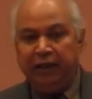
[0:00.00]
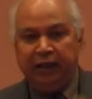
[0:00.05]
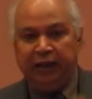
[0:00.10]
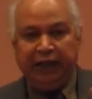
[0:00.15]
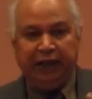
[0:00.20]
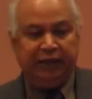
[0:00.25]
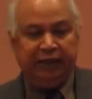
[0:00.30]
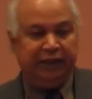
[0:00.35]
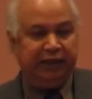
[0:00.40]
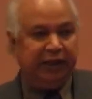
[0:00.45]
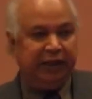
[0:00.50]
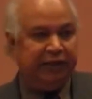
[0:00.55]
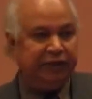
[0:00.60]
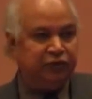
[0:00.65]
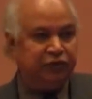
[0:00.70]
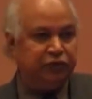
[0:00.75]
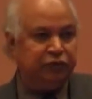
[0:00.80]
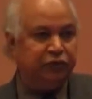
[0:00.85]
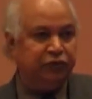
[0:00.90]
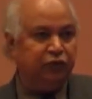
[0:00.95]
And there
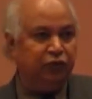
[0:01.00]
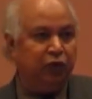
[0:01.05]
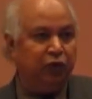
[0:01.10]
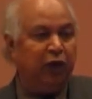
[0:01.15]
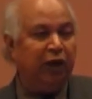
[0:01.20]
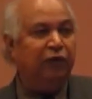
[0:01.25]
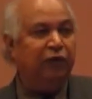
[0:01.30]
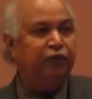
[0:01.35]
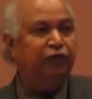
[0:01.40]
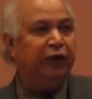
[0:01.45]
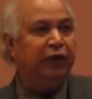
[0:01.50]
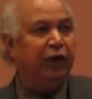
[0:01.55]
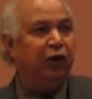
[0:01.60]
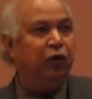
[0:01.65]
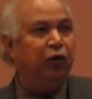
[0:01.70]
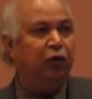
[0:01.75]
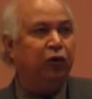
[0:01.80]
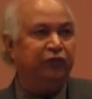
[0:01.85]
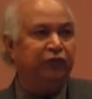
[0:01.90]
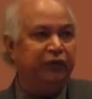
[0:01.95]
is one
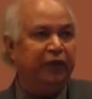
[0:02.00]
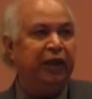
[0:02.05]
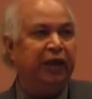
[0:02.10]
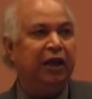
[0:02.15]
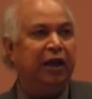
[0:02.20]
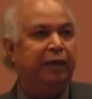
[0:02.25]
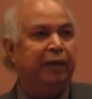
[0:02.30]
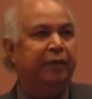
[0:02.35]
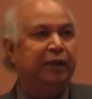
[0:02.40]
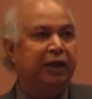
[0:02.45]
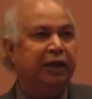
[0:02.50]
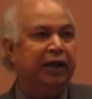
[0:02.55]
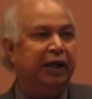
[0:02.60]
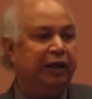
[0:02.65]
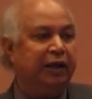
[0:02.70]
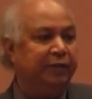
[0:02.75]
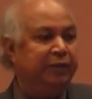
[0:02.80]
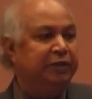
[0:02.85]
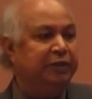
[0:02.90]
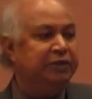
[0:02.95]
fellow of the Allahabad
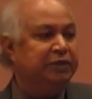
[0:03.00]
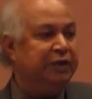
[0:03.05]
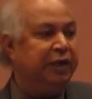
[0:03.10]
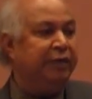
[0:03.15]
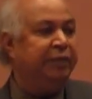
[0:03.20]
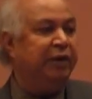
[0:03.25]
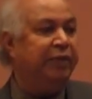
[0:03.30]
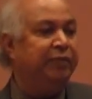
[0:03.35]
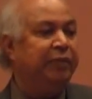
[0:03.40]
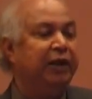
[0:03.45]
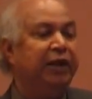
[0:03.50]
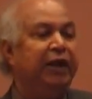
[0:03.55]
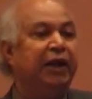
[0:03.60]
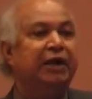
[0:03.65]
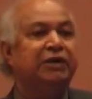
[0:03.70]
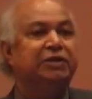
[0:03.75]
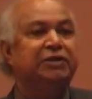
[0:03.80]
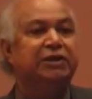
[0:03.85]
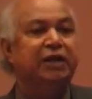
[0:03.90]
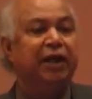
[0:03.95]
Academy in Jamia
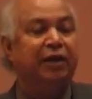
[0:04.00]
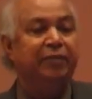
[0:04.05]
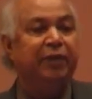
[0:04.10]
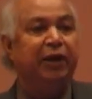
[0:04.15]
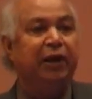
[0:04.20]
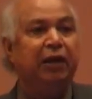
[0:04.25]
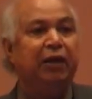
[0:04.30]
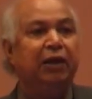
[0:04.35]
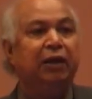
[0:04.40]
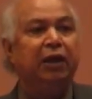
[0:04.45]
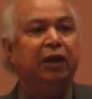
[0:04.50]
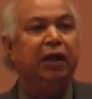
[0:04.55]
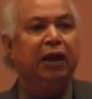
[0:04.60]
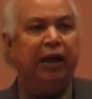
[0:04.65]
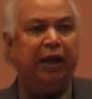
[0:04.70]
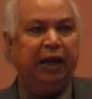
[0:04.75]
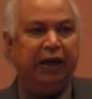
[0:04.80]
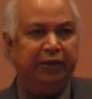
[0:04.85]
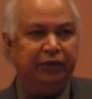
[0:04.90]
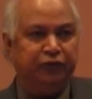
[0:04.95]
Millia Islamia
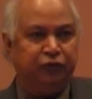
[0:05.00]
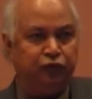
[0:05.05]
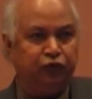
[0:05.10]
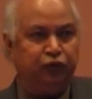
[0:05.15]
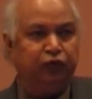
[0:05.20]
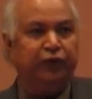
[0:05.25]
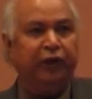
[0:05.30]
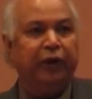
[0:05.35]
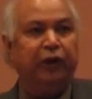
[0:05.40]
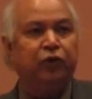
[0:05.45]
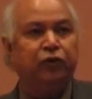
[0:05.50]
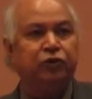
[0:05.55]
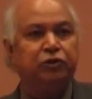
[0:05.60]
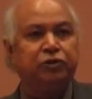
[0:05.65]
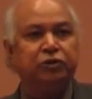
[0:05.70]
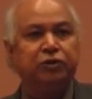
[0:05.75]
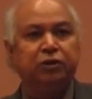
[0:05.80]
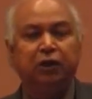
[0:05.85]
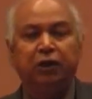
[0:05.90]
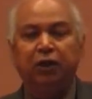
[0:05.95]
and two
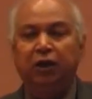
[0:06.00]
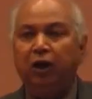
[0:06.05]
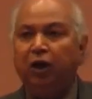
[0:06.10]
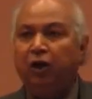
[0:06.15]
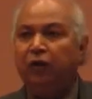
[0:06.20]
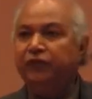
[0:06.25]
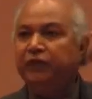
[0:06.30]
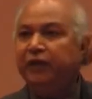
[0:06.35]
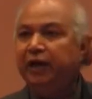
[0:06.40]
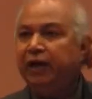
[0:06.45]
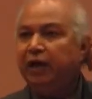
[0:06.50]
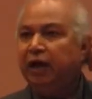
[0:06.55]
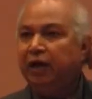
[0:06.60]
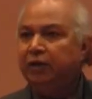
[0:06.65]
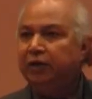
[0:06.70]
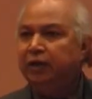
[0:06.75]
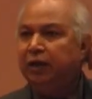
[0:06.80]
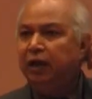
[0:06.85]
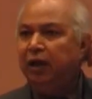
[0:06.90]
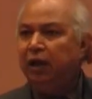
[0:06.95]
fellows of the uh,
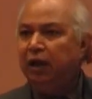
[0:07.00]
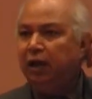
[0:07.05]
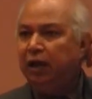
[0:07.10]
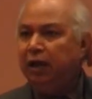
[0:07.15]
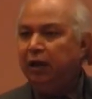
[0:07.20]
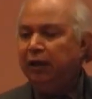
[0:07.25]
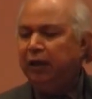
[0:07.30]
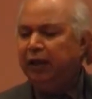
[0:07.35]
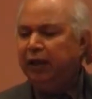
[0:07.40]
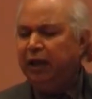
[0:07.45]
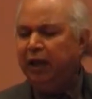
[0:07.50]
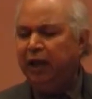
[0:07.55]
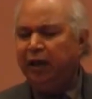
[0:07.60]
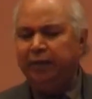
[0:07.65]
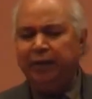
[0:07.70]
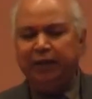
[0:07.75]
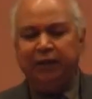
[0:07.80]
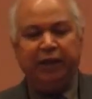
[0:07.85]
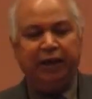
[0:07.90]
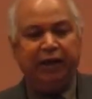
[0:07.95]
uh,
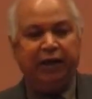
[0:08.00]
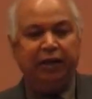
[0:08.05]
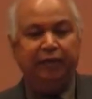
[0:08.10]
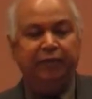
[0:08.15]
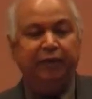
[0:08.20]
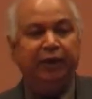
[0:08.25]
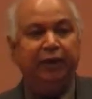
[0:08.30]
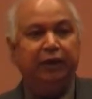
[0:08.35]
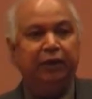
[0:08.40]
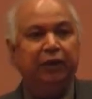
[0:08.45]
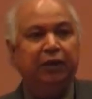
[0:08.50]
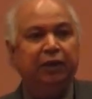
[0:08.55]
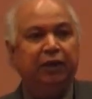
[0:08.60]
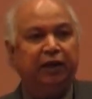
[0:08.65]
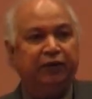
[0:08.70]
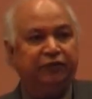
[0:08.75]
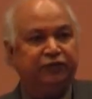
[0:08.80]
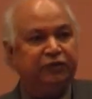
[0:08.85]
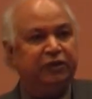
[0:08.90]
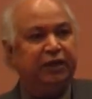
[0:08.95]
Allahabad Academy
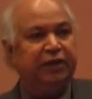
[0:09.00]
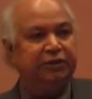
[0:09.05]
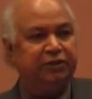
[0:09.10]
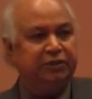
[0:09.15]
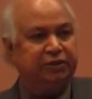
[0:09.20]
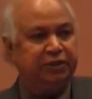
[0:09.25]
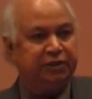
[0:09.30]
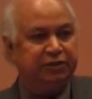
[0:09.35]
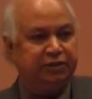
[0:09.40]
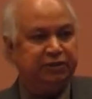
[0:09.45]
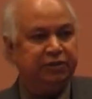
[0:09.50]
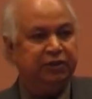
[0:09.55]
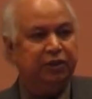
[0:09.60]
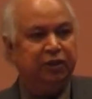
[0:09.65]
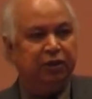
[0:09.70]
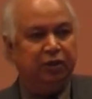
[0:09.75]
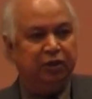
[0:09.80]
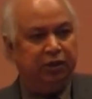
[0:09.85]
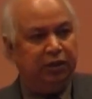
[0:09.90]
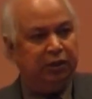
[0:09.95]
of Sciences
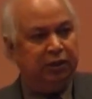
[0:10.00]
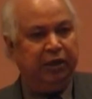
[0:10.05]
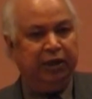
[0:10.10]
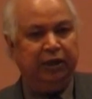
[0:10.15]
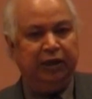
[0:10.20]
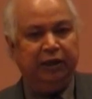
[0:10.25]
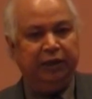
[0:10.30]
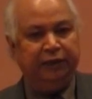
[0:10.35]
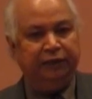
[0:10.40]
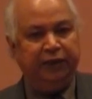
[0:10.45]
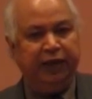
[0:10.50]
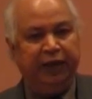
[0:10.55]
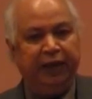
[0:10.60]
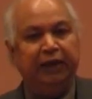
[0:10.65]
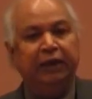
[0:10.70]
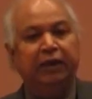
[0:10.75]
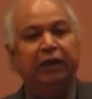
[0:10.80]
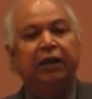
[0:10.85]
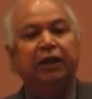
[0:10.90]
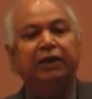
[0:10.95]
uh,
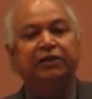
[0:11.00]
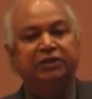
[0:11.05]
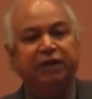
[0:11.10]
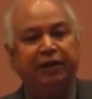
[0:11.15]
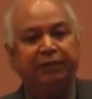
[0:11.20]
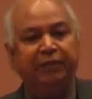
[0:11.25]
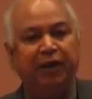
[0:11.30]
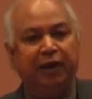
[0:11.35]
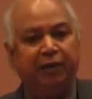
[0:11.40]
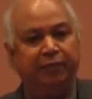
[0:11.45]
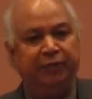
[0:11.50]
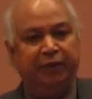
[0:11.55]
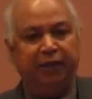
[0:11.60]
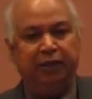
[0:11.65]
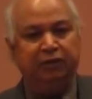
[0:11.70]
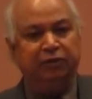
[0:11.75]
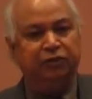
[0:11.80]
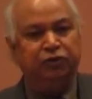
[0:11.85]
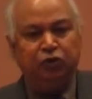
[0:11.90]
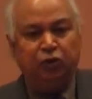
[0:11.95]
in uh, Jamia
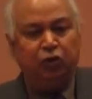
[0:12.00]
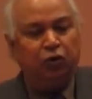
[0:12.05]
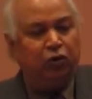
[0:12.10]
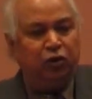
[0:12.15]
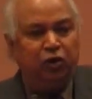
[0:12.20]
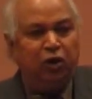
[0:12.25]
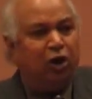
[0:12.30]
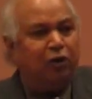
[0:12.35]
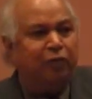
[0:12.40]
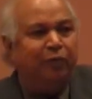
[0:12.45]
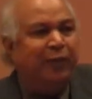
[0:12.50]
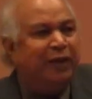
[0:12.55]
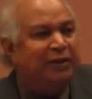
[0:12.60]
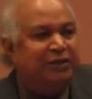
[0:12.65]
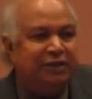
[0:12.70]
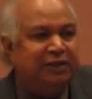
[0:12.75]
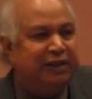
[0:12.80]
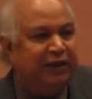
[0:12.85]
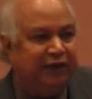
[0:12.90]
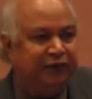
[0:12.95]
Hamdard. So not much
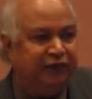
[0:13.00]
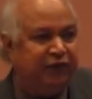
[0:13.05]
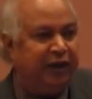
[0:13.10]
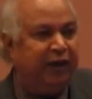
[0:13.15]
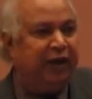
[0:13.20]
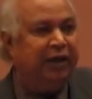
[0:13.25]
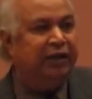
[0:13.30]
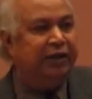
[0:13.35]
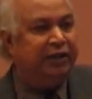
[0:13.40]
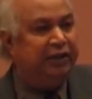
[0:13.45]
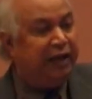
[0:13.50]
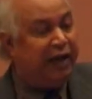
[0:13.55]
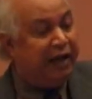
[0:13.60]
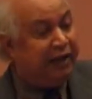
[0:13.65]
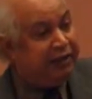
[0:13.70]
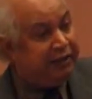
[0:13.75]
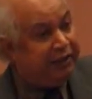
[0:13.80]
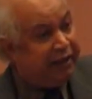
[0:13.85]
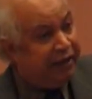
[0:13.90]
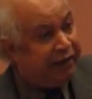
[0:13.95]
significant. And,
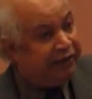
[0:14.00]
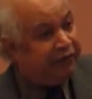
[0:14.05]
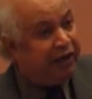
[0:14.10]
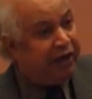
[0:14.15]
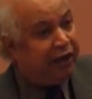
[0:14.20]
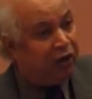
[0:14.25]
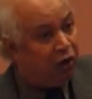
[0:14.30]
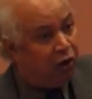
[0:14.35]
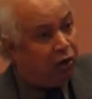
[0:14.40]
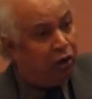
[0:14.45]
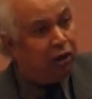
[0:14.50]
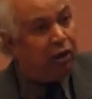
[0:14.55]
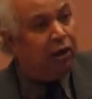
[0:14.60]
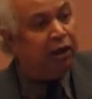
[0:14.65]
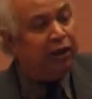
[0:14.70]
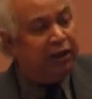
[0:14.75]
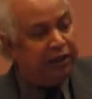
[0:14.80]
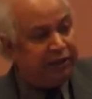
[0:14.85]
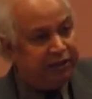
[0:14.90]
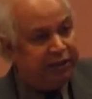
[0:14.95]
and they were all,
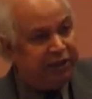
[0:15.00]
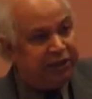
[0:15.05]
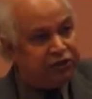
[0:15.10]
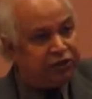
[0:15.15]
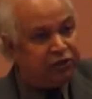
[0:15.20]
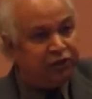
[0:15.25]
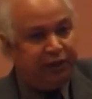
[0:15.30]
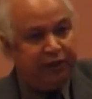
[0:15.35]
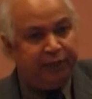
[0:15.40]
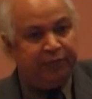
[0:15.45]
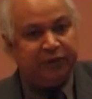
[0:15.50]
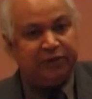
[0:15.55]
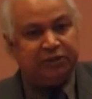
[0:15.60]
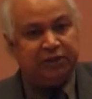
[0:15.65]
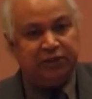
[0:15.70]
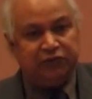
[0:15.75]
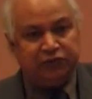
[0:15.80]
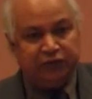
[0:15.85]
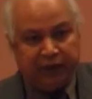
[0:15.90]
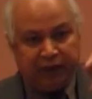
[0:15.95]
these three
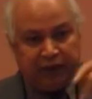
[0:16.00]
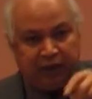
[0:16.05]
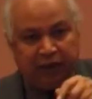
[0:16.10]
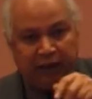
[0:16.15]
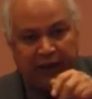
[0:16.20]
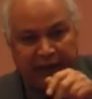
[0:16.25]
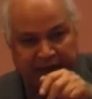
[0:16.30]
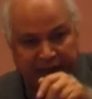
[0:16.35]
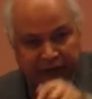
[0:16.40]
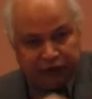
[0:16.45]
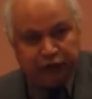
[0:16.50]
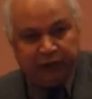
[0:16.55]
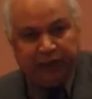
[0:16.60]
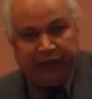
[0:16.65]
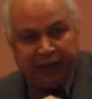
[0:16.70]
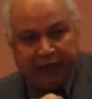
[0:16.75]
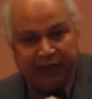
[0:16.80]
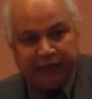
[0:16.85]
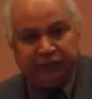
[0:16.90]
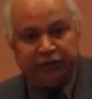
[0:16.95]
persons were
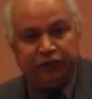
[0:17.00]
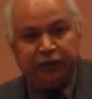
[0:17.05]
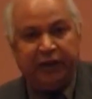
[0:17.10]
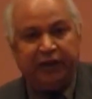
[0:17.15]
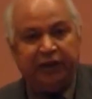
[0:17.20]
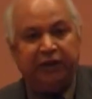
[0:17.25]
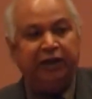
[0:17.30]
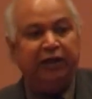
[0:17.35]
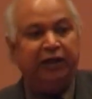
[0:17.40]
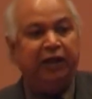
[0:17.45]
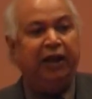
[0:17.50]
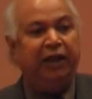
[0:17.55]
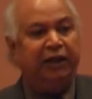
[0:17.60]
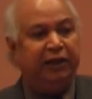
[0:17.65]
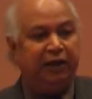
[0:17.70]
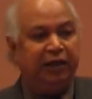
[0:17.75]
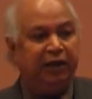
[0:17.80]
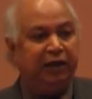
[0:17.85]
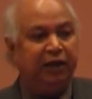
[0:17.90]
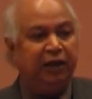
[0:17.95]
actually educated in
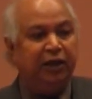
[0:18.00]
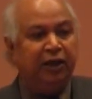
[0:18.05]
Aligarh.